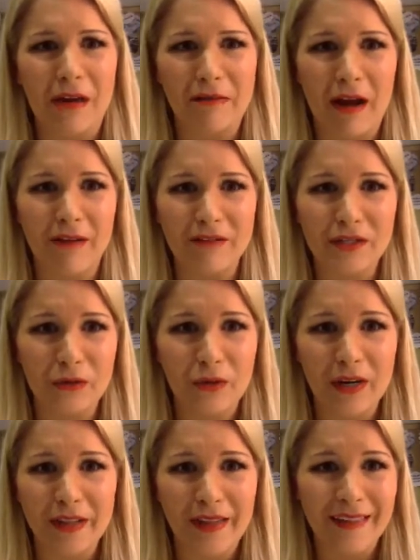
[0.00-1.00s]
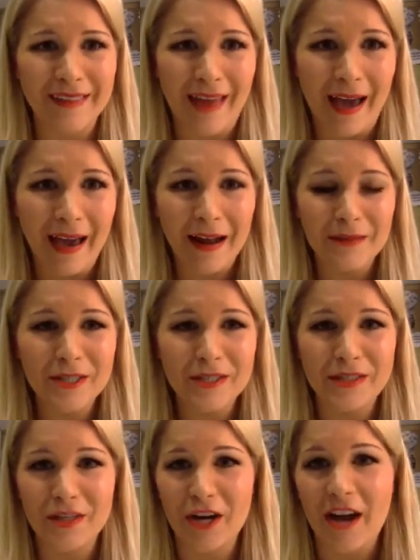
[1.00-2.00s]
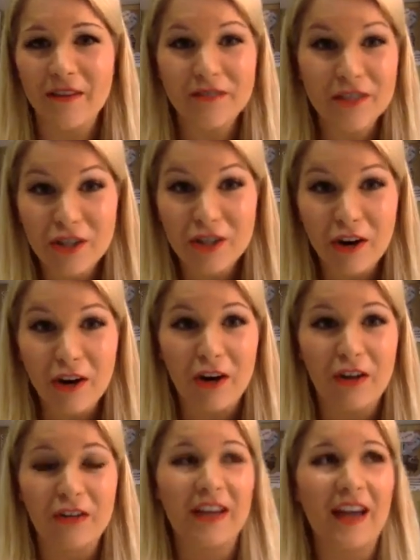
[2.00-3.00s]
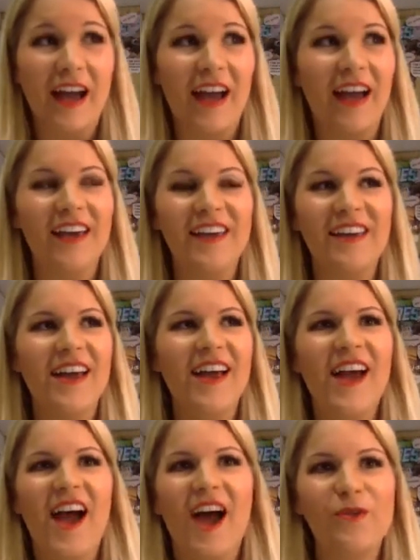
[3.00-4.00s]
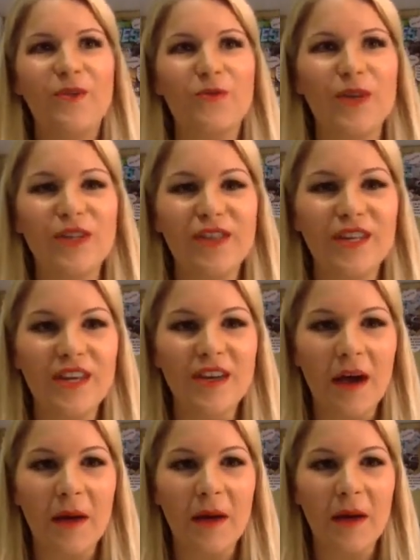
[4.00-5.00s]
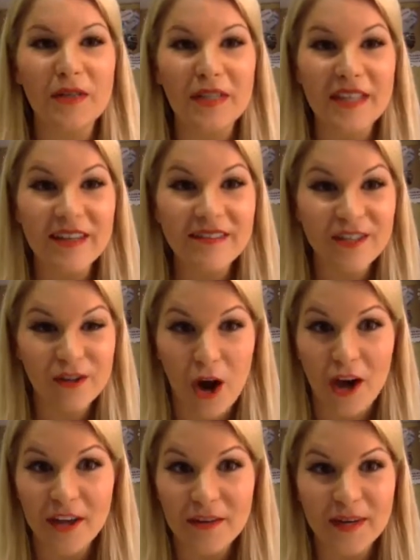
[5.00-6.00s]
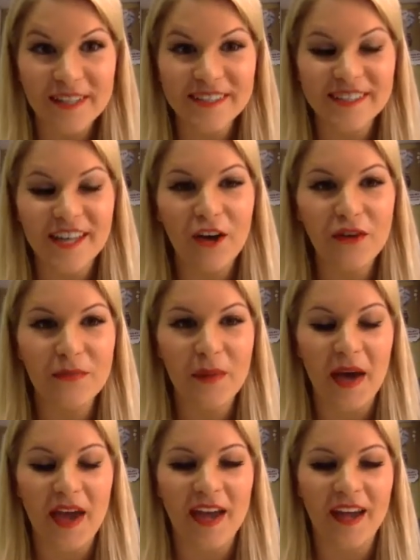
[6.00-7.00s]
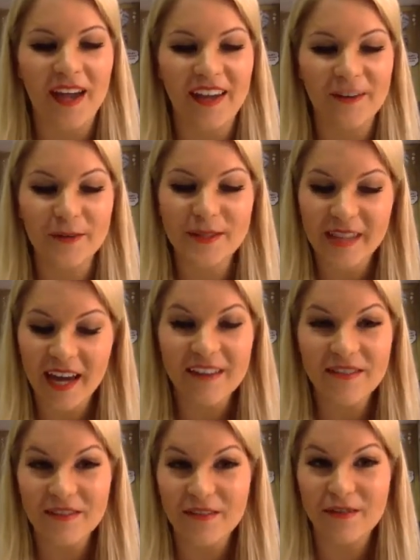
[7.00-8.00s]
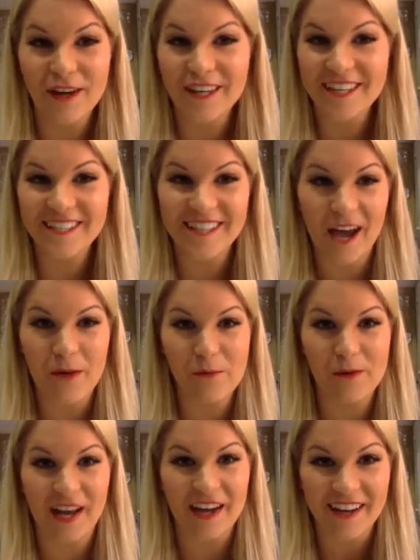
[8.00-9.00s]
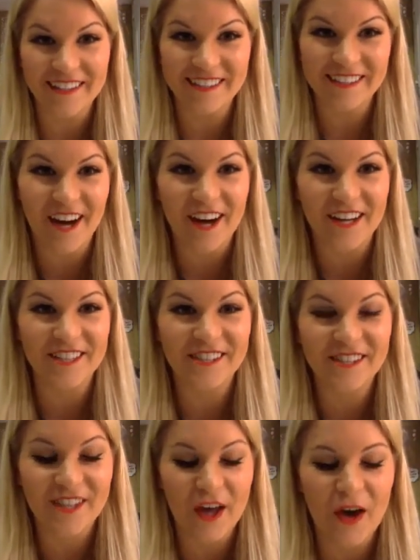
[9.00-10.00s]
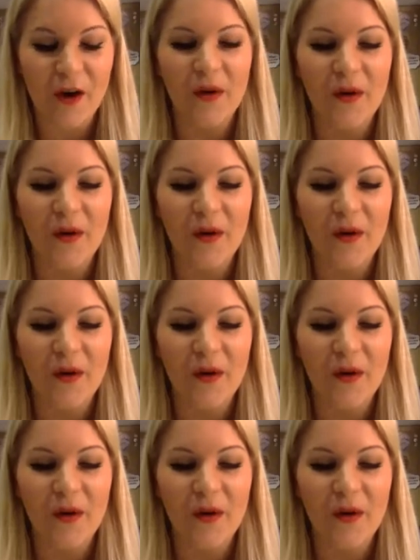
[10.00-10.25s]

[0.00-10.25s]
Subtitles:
have a story like that. I'm just your average girl. Like I believed a lot in myself, but it was kind of a funky time when I got started. So